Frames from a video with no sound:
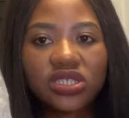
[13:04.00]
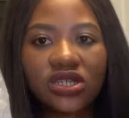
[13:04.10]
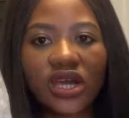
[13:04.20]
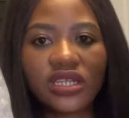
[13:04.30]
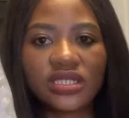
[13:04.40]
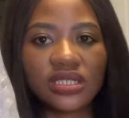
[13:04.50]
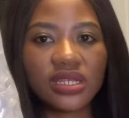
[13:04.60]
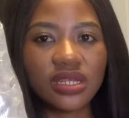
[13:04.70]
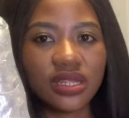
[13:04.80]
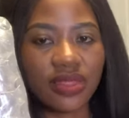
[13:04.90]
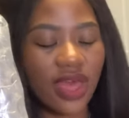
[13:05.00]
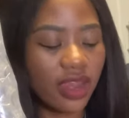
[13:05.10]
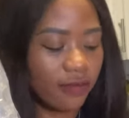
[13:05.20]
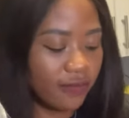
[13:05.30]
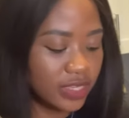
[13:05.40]
not
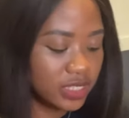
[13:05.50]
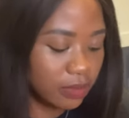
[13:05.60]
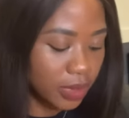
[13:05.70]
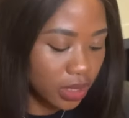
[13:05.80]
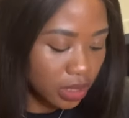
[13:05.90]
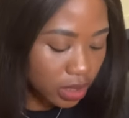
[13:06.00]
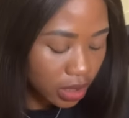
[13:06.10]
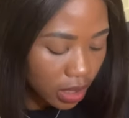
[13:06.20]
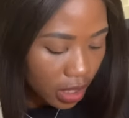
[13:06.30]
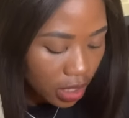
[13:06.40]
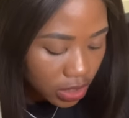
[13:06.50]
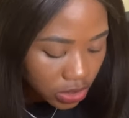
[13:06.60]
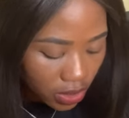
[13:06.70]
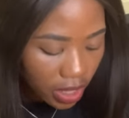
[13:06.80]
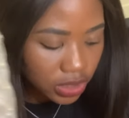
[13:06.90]
that visible,
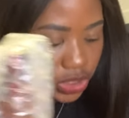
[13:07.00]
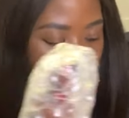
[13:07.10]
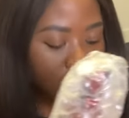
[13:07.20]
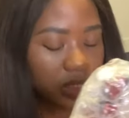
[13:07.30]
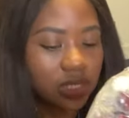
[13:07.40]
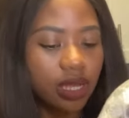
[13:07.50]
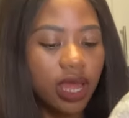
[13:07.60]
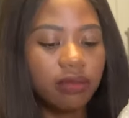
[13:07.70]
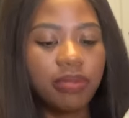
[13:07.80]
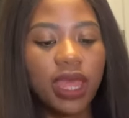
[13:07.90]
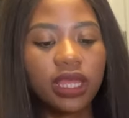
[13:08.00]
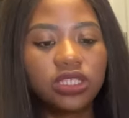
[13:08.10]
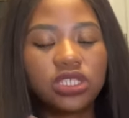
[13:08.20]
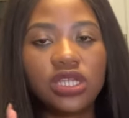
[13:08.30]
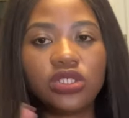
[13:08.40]
so I'll just
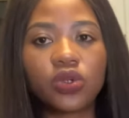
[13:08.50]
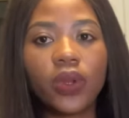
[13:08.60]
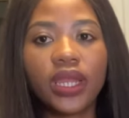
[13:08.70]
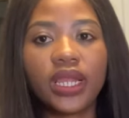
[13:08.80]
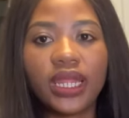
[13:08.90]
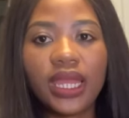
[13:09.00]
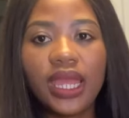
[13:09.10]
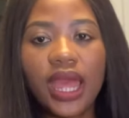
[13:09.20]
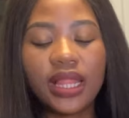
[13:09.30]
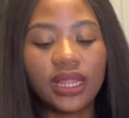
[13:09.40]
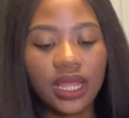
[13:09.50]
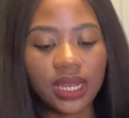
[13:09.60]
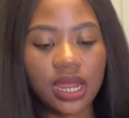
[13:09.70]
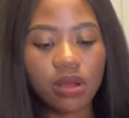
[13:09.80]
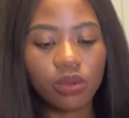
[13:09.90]
unpackage these quickly and then
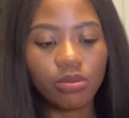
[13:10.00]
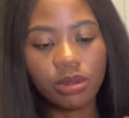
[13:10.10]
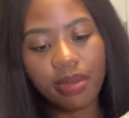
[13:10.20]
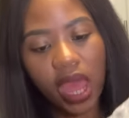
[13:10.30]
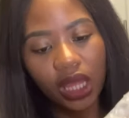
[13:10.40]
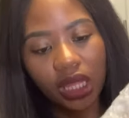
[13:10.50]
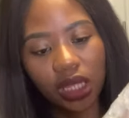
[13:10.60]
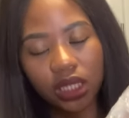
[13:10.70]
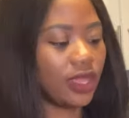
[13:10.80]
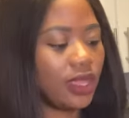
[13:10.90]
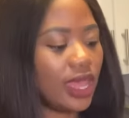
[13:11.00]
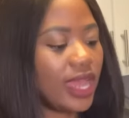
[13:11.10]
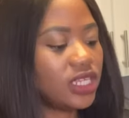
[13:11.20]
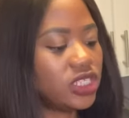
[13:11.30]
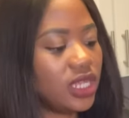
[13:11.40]
I will be back.
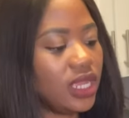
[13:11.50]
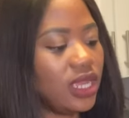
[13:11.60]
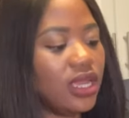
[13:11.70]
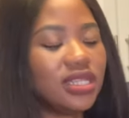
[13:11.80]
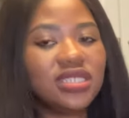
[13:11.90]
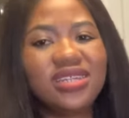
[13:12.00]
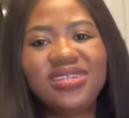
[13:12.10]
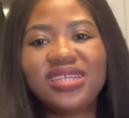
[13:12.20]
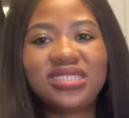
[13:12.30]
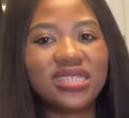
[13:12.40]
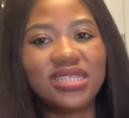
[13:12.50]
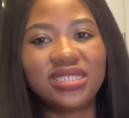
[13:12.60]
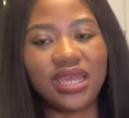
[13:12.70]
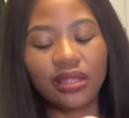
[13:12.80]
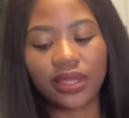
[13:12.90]
Actually, it didn't
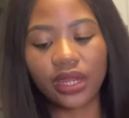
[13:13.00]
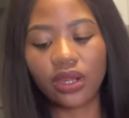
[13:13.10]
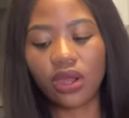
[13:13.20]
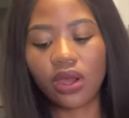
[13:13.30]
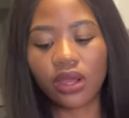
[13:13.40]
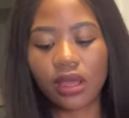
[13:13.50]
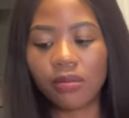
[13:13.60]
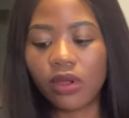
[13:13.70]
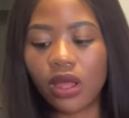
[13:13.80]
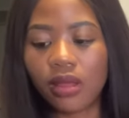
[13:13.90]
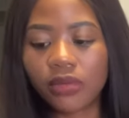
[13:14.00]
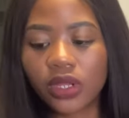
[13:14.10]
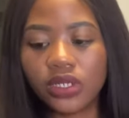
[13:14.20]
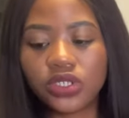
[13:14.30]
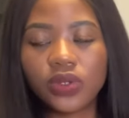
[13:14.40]
take that long. I'm
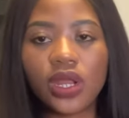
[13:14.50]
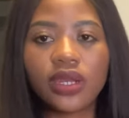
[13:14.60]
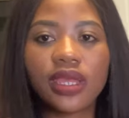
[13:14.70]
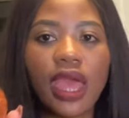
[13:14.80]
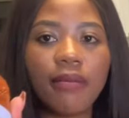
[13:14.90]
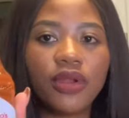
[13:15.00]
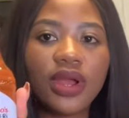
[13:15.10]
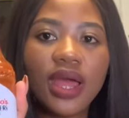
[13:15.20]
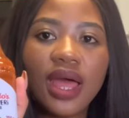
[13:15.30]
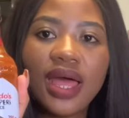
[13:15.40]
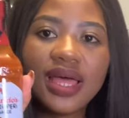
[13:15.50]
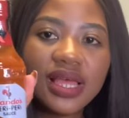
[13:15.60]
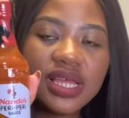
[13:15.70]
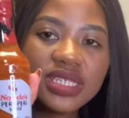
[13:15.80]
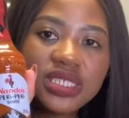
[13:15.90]
gonna do it on camera.
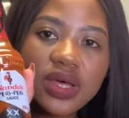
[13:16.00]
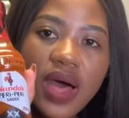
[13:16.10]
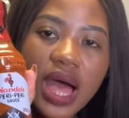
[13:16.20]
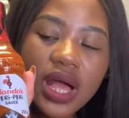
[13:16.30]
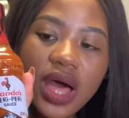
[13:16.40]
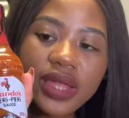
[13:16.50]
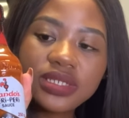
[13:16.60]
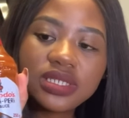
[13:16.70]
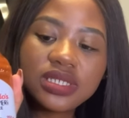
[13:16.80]
So I got